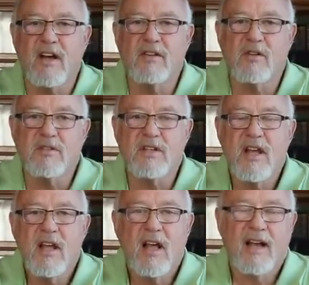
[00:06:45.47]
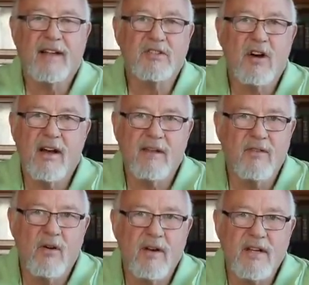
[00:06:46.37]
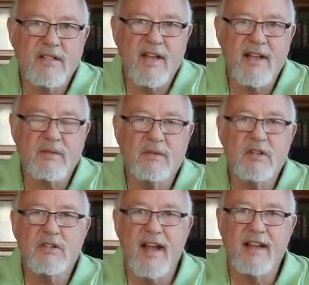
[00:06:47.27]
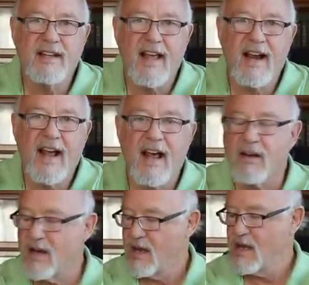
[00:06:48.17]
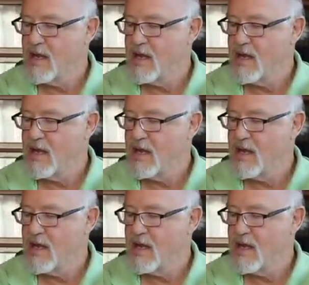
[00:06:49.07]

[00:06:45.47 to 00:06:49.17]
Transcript: on those electronic voting states, when you take that out,